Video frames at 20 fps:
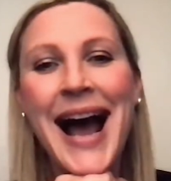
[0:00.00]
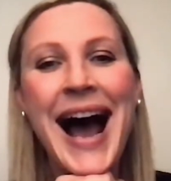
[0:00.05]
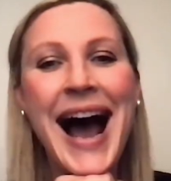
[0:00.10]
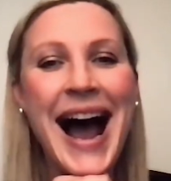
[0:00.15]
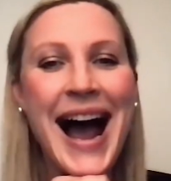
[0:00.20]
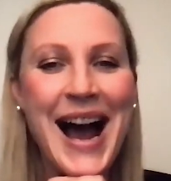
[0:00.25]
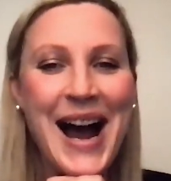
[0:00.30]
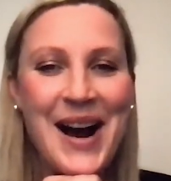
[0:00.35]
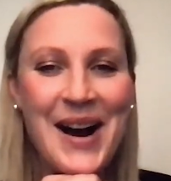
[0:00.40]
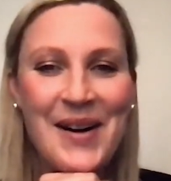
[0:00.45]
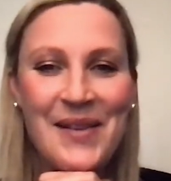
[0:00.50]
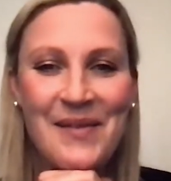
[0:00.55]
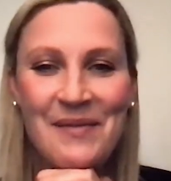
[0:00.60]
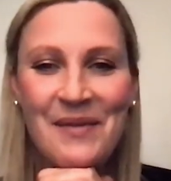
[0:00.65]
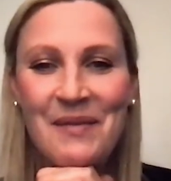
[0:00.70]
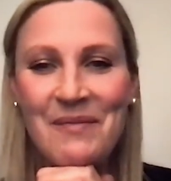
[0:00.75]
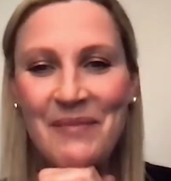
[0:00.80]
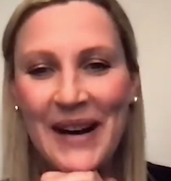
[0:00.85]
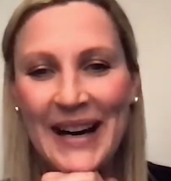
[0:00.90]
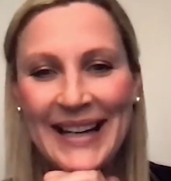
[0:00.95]

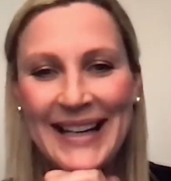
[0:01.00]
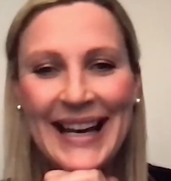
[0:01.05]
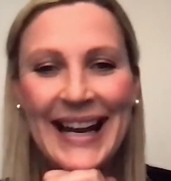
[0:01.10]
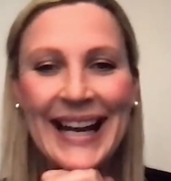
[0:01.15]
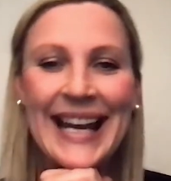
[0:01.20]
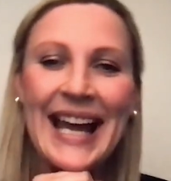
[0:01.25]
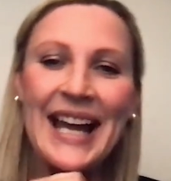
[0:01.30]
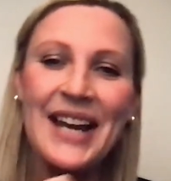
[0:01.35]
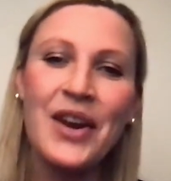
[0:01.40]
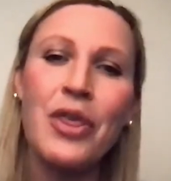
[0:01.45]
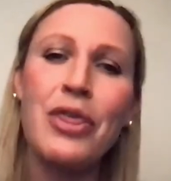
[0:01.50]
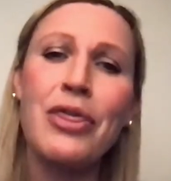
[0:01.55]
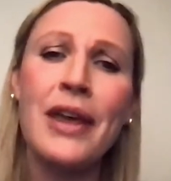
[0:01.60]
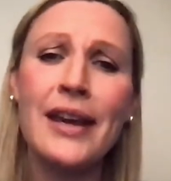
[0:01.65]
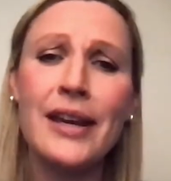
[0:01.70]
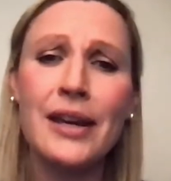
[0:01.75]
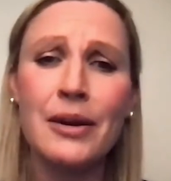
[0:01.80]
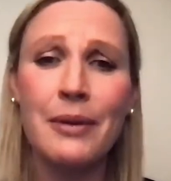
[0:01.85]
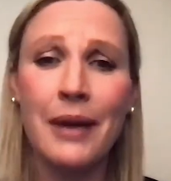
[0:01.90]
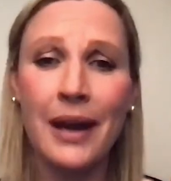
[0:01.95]
But again,
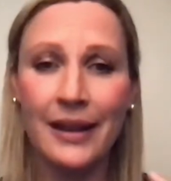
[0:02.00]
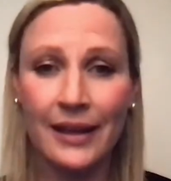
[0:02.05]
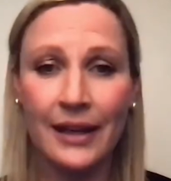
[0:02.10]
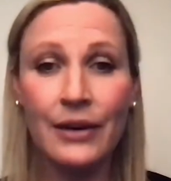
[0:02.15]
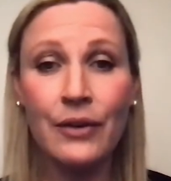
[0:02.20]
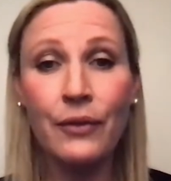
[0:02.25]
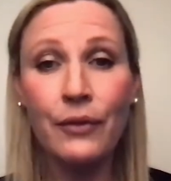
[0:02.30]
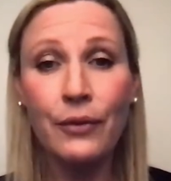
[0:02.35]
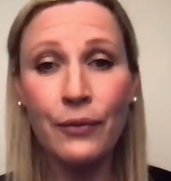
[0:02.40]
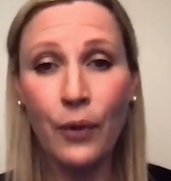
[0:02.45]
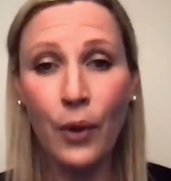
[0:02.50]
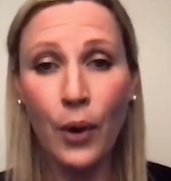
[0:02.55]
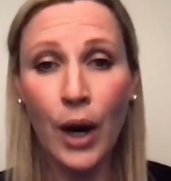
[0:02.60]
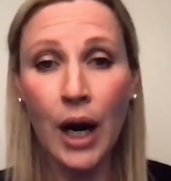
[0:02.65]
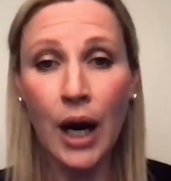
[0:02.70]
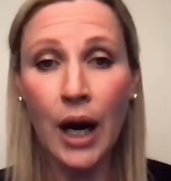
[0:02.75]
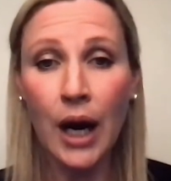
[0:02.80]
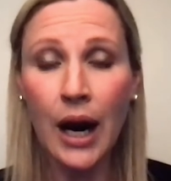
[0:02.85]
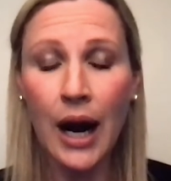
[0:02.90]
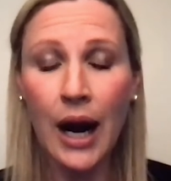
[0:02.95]
thank you, Caitlin,
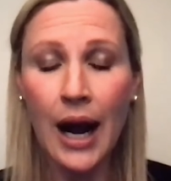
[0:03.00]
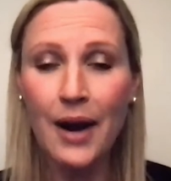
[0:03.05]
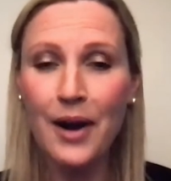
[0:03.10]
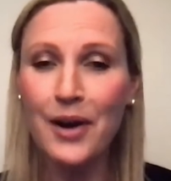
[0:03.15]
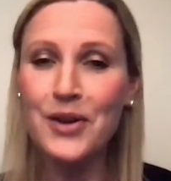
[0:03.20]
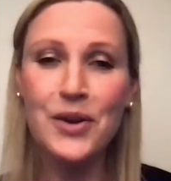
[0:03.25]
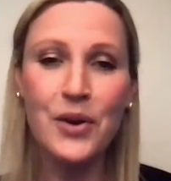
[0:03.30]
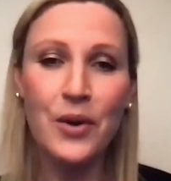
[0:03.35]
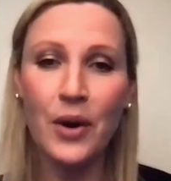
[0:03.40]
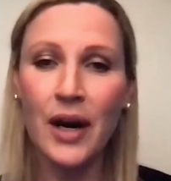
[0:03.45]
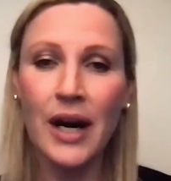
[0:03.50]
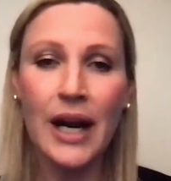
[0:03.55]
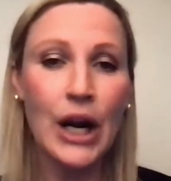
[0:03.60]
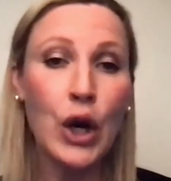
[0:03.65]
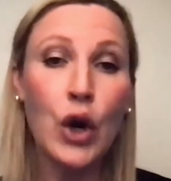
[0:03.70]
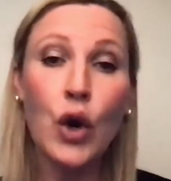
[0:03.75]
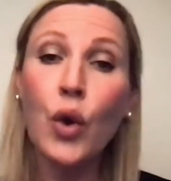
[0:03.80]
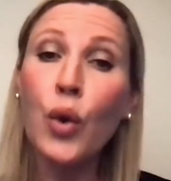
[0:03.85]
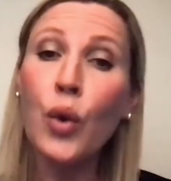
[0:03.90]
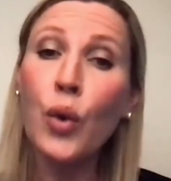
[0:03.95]
for your
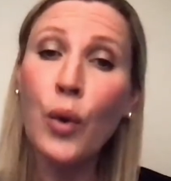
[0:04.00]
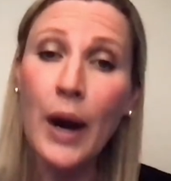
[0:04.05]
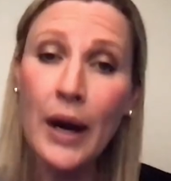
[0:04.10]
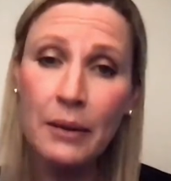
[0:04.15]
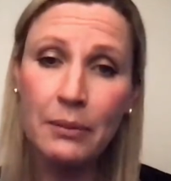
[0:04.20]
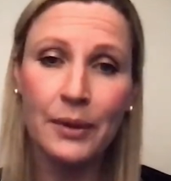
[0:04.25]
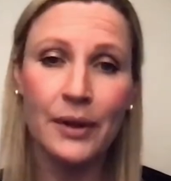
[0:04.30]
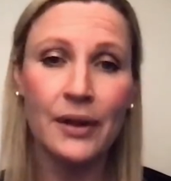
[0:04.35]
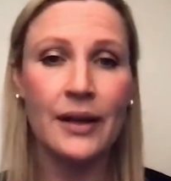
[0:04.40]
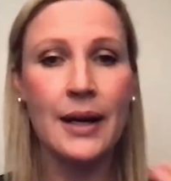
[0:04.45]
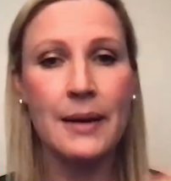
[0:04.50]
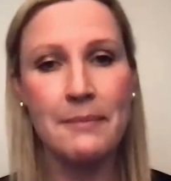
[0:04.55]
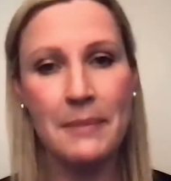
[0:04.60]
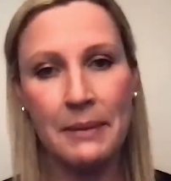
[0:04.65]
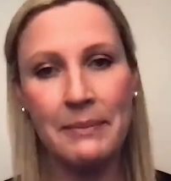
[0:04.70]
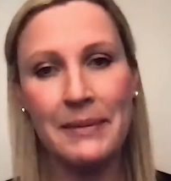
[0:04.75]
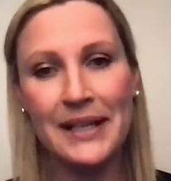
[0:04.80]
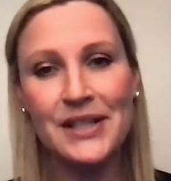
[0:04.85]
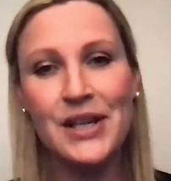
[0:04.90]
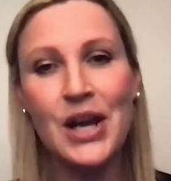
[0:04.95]
incredible
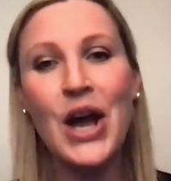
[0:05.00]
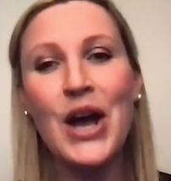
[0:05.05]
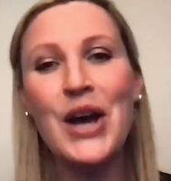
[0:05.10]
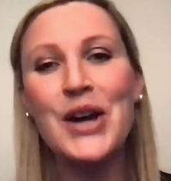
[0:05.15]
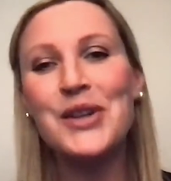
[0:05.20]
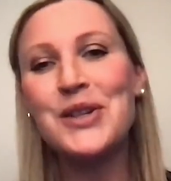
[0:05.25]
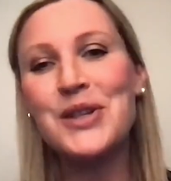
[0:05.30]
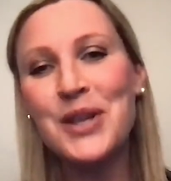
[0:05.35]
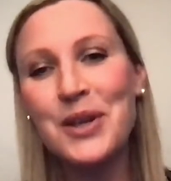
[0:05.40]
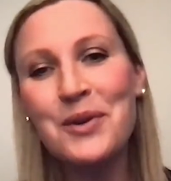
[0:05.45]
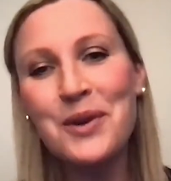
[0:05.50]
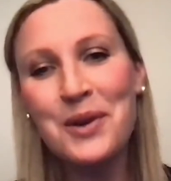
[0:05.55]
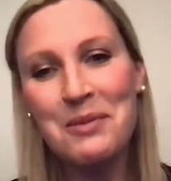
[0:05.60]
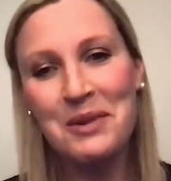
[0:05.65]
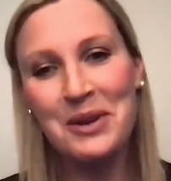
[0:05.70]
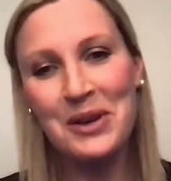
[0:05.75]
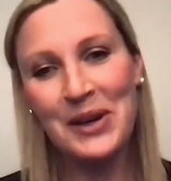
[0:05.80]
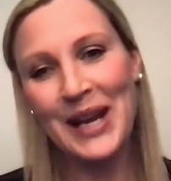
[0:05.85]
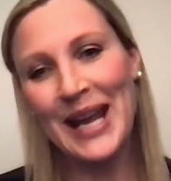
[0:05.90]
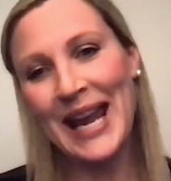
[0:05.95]
commitment to
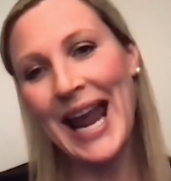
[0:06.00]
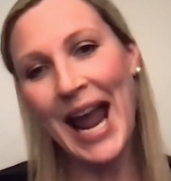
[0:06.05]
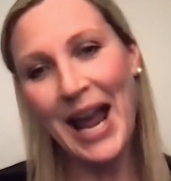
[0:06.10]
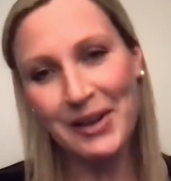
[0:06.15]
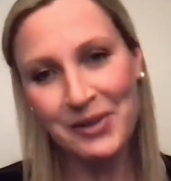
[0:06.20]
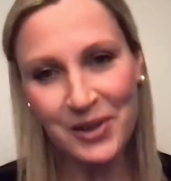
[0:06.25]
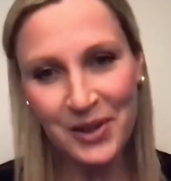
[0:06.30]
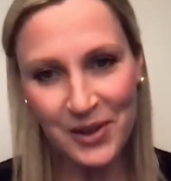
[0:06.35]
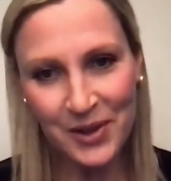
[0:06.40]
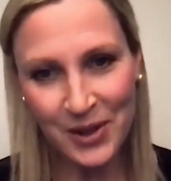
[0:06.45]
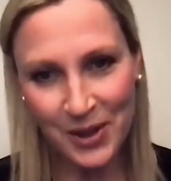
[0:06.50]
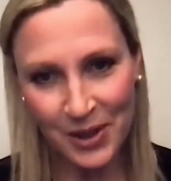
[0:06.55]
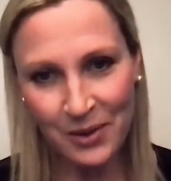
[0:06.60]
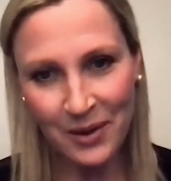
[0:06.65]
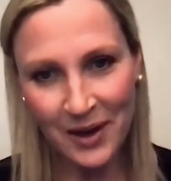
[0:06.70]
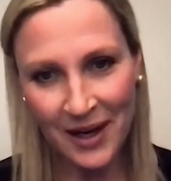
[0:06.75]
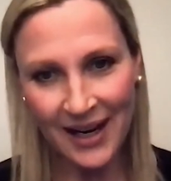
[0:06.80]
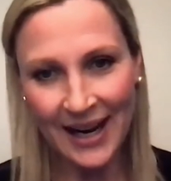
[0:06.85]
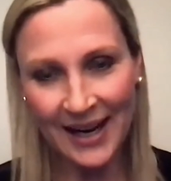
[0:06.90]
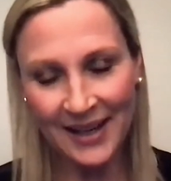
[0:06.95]
community and to
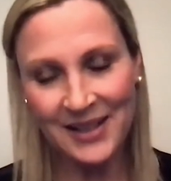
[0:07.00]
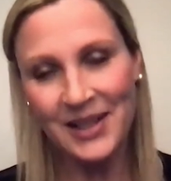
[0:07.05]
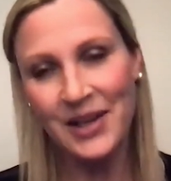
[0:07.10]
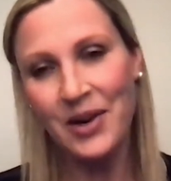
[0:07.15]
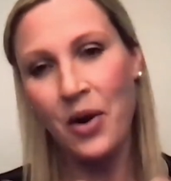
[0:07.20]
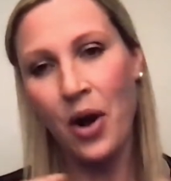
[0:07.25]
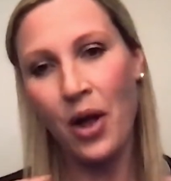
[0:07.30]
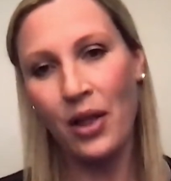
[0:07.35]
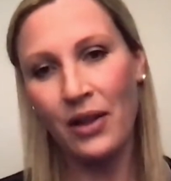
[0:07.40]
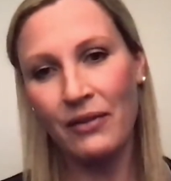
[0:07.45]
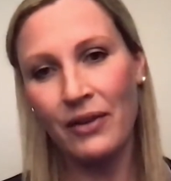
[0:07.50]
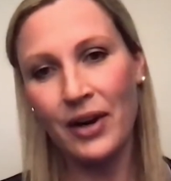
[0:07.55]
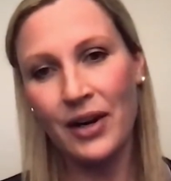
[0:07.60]
connecting all of our